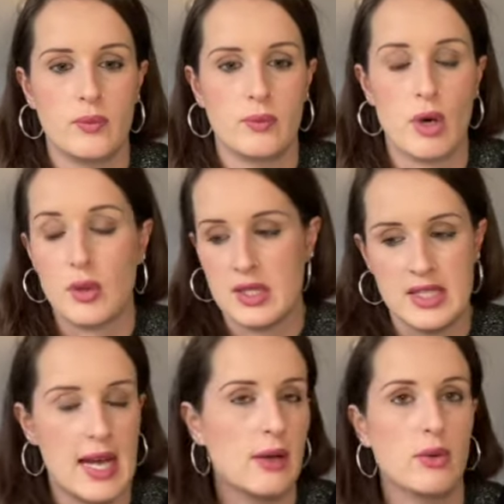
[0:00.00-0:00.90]
broken
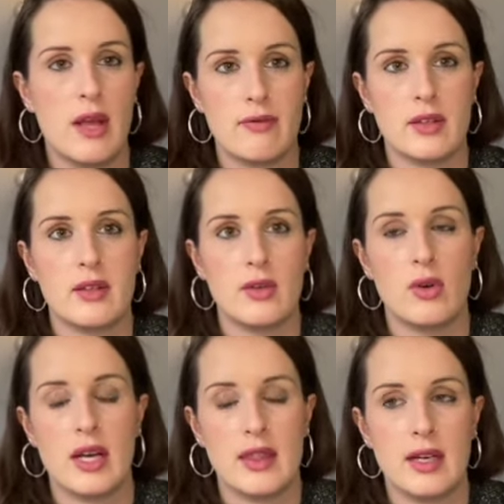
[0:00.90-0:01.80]
down or
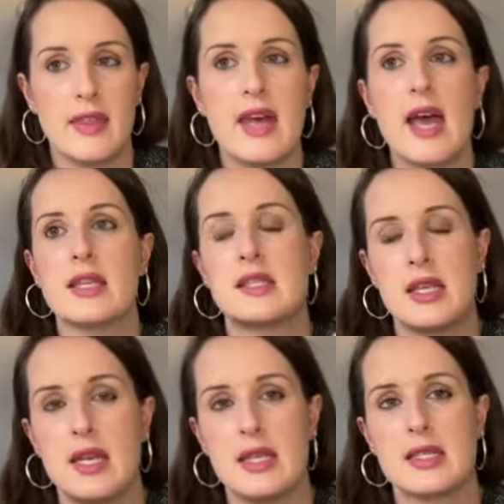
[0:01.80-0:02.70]
anything like that.
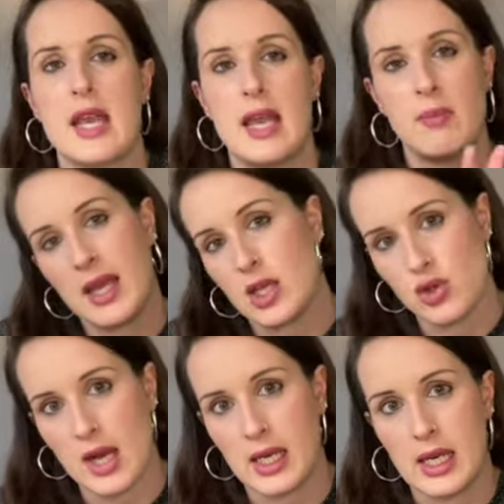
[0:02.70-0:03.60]
It is a pick a
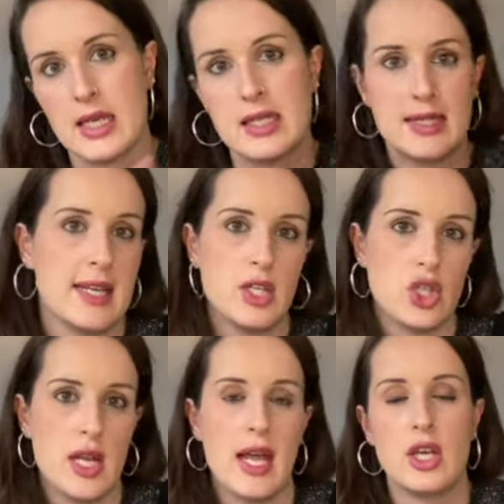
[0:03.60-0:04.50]
dragon, stitch
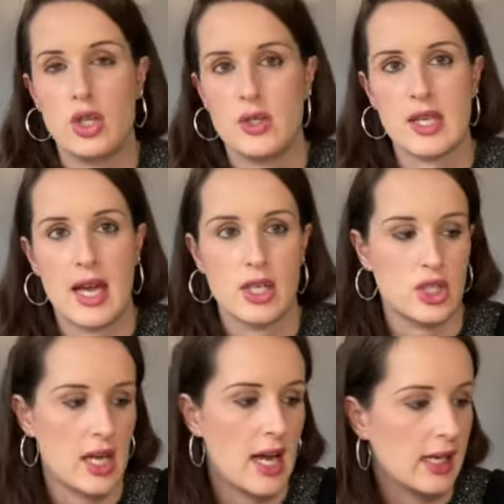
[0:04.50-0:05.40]
it, and use the
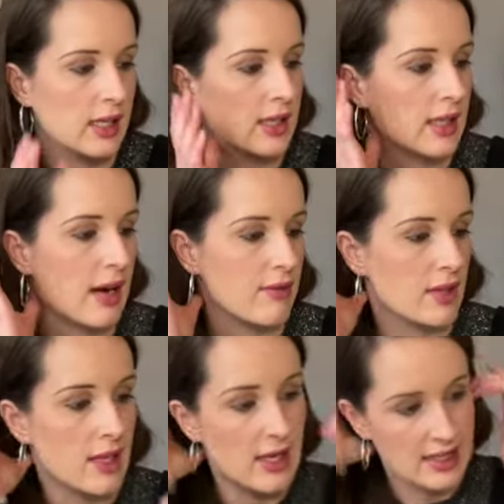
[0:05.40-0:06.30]
hashtag the
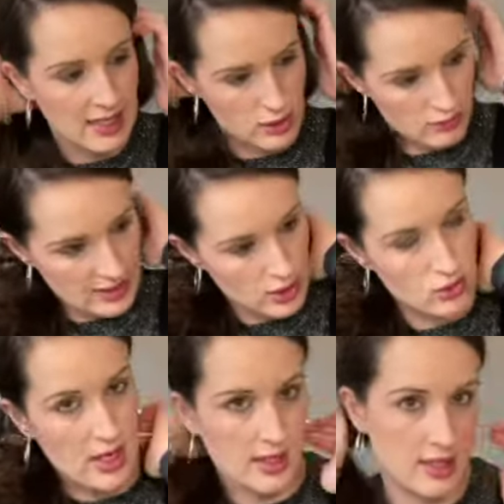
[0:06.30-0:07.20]
Kazarina
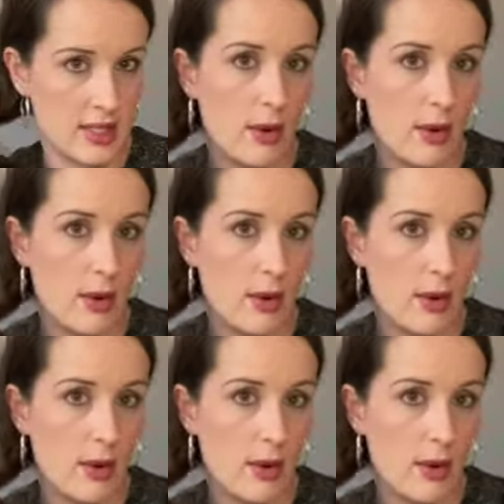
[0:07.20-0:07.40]
dragon sal,